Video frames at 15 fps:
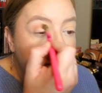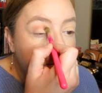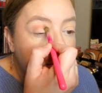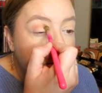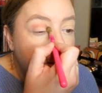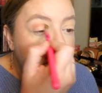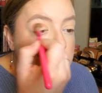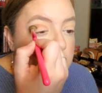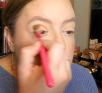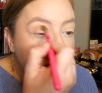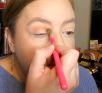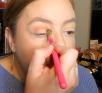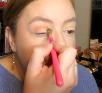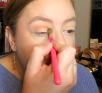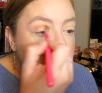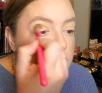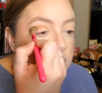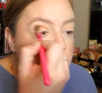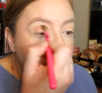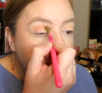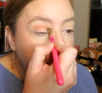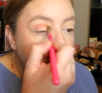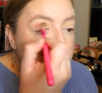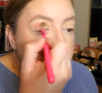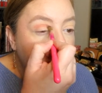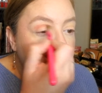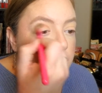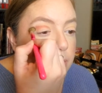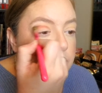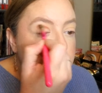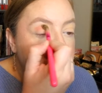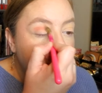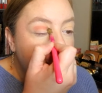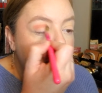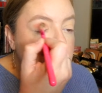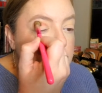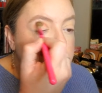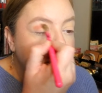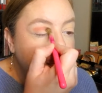I'm going to go in here with Rosy.